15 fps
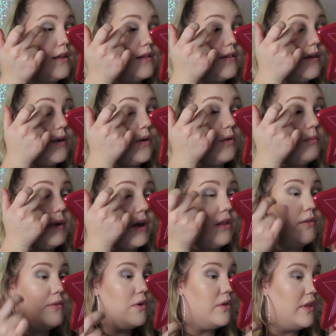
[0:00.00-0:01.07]
It's a whole
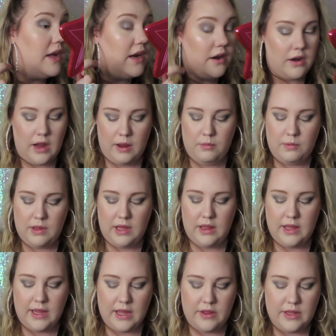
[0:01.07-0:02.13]
mouthful there. I really
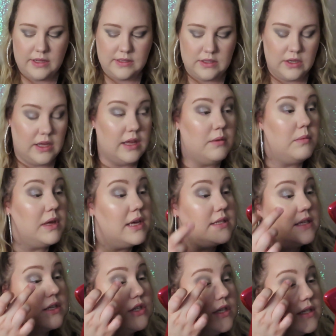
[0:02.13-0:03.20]
like how that's looking because
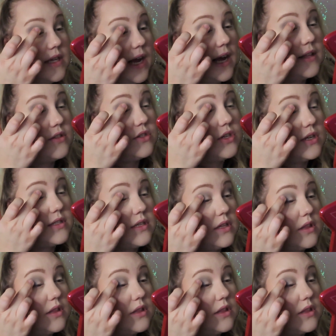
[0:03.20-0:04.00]
it just adds just a